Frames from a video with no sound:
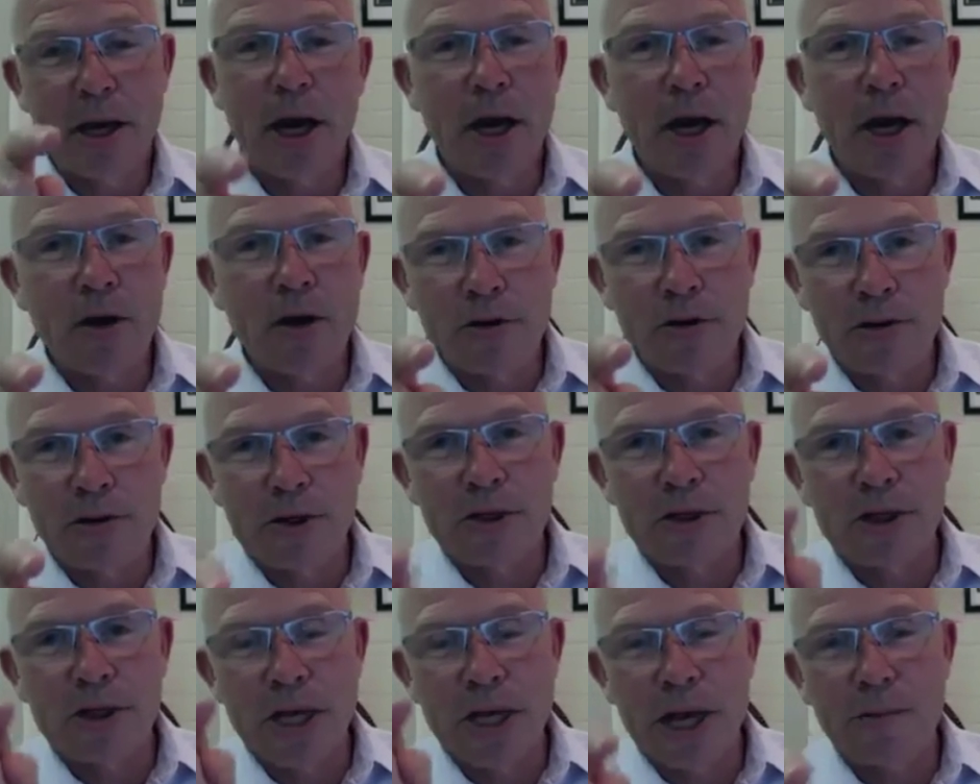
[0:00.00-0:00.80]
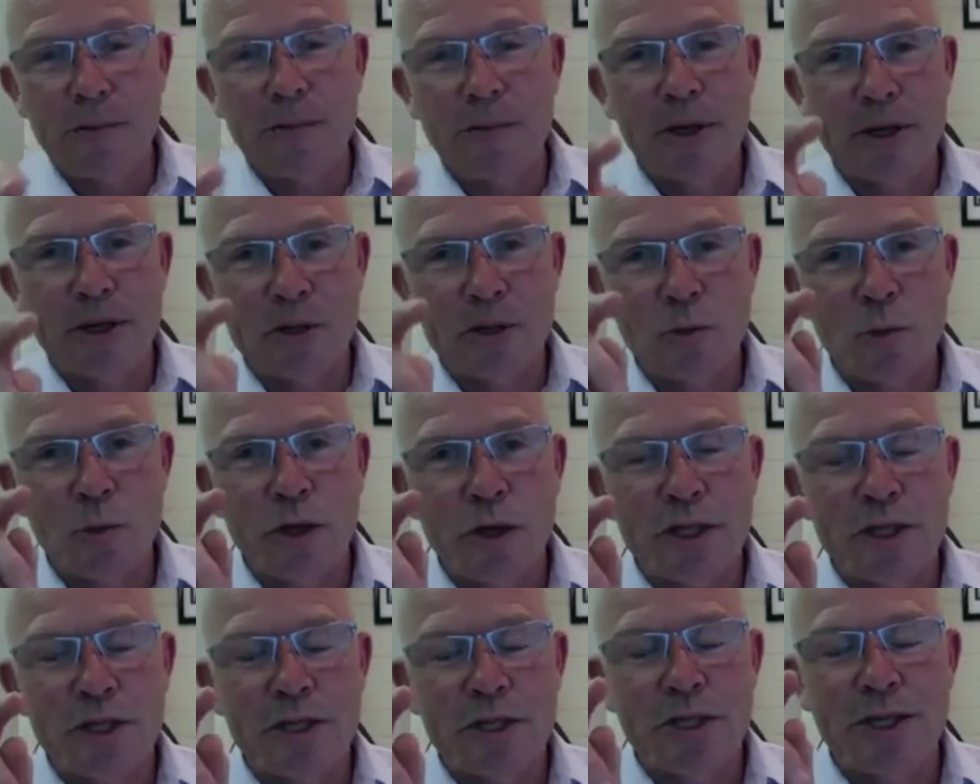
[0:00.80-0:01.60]
owner of this company
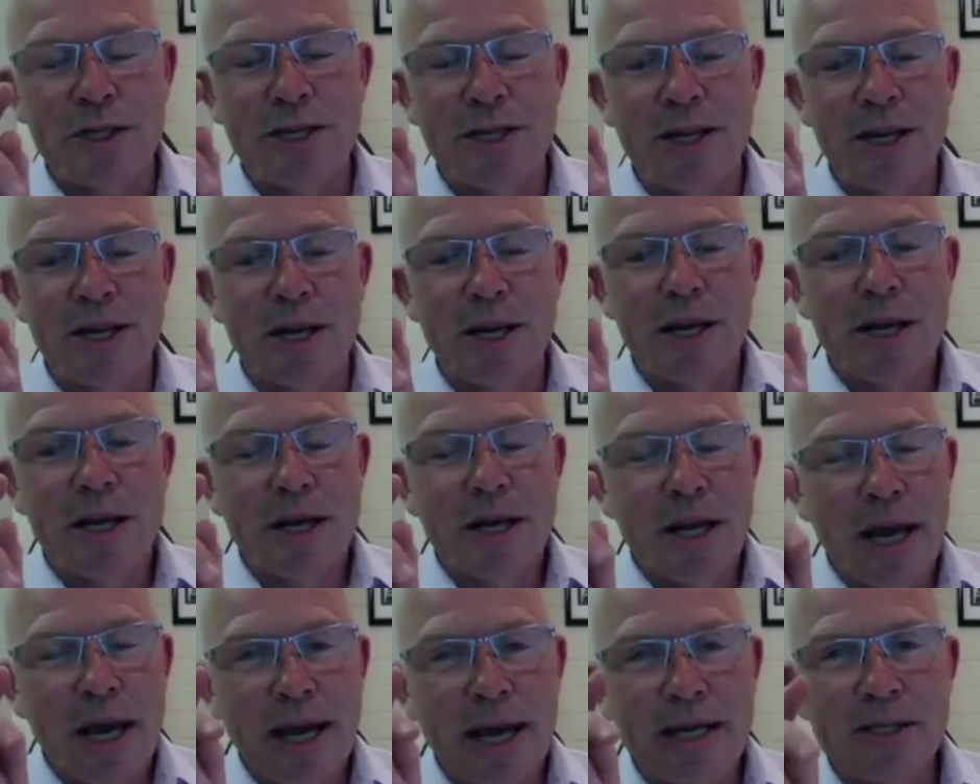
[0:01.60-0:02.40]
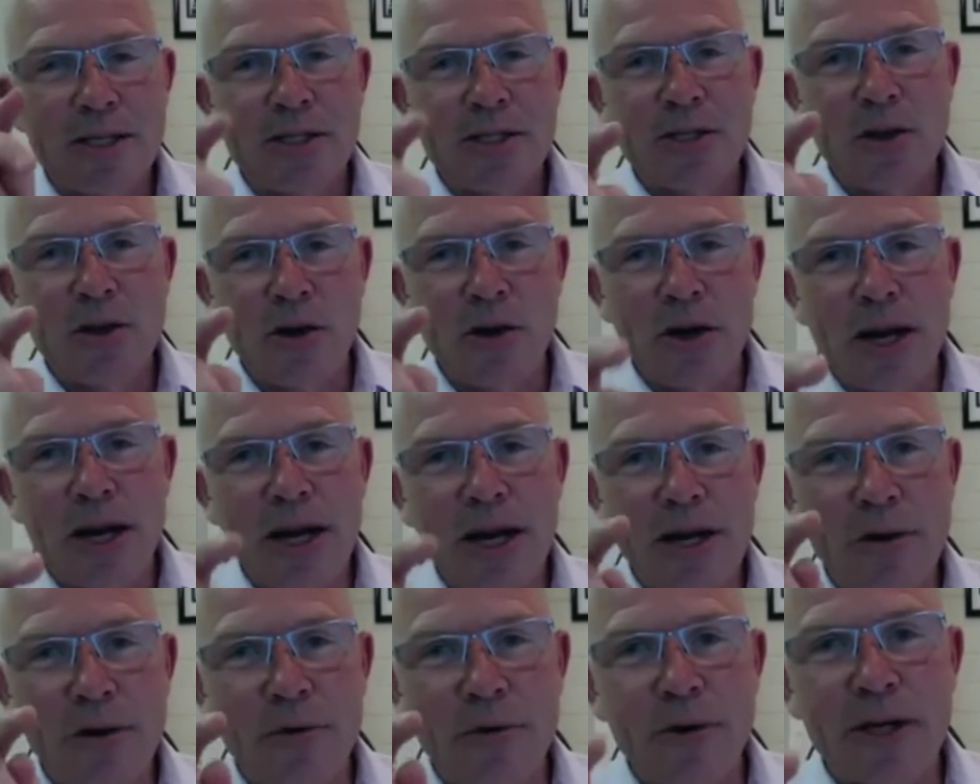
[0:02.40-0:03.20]
has not
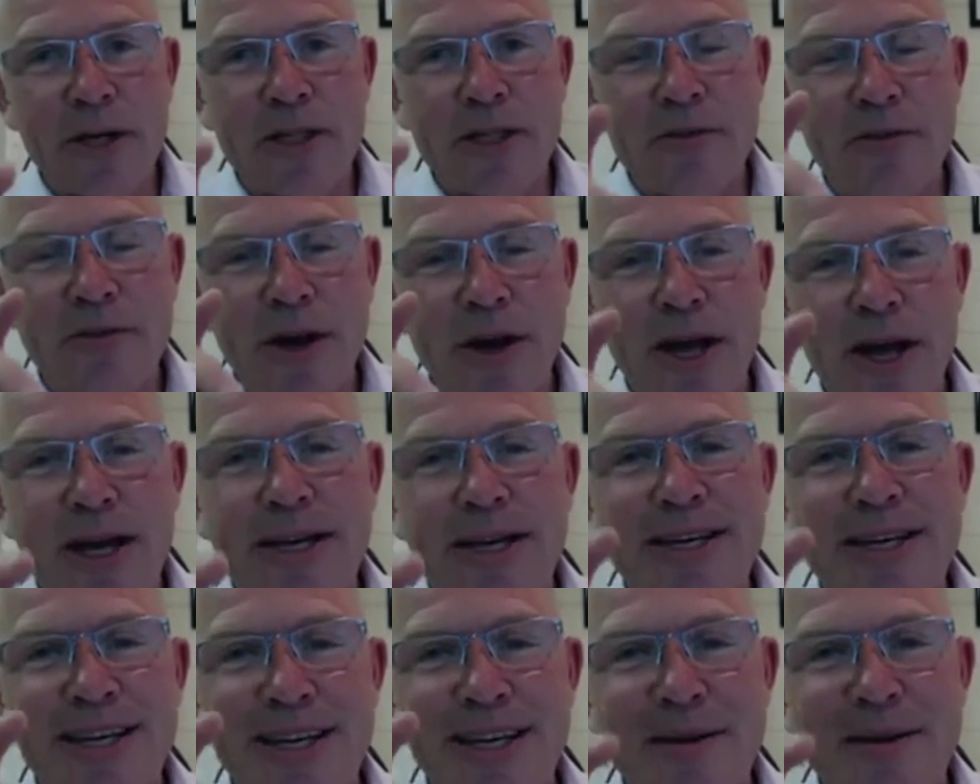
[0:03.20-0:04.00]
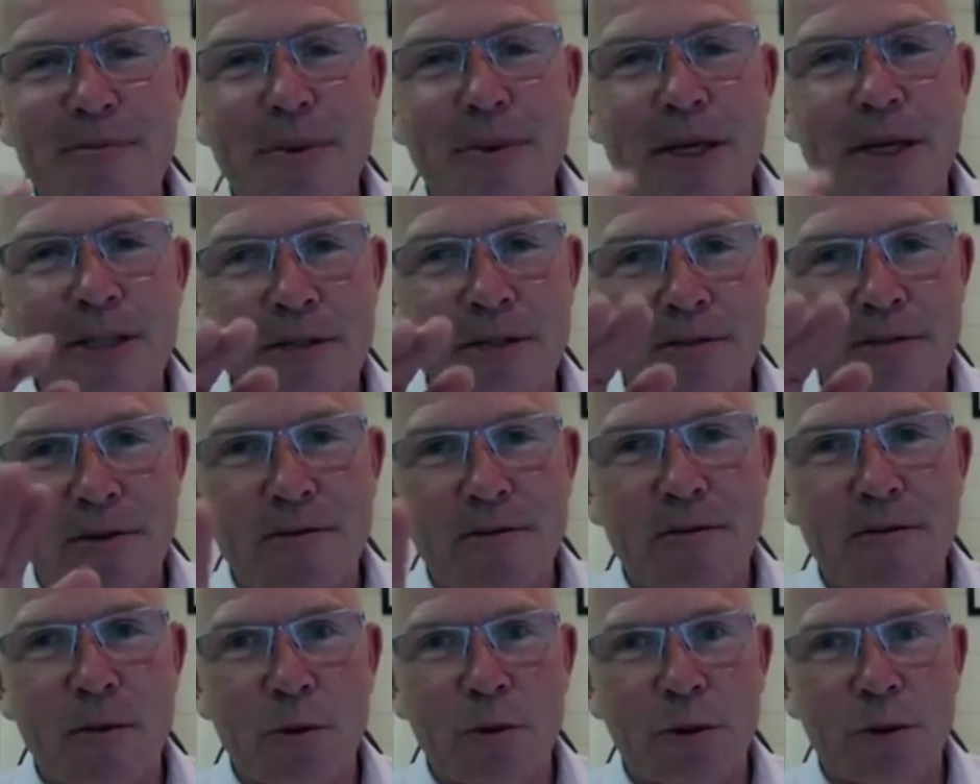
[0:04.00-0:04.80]
had a rest for 18 months for a
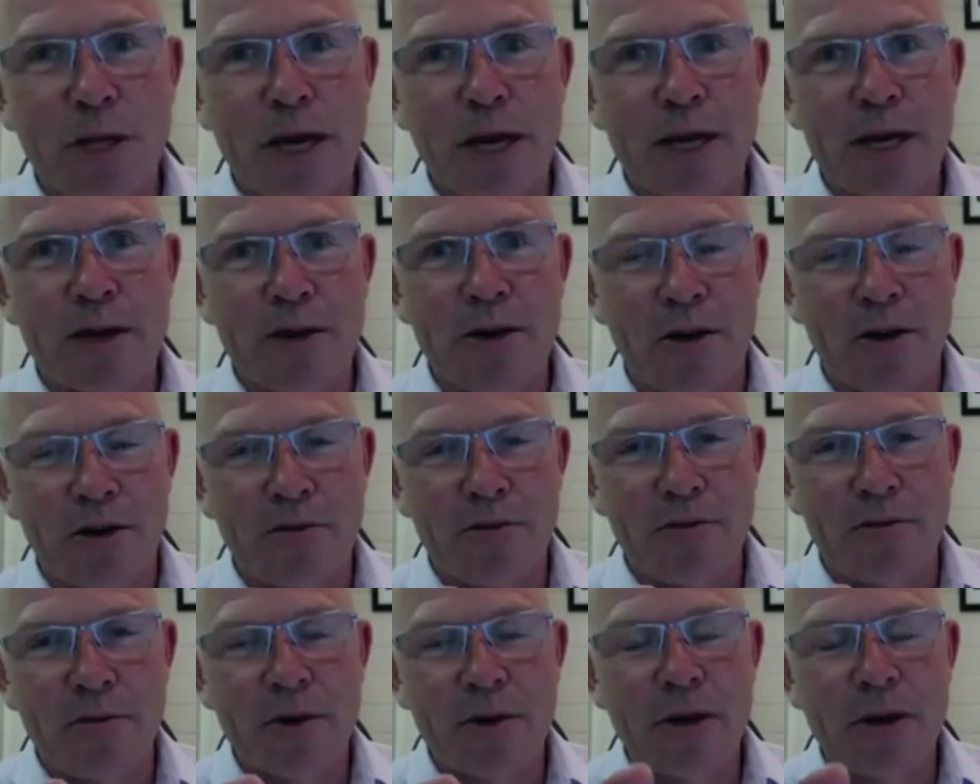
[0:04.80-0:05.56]
full day off,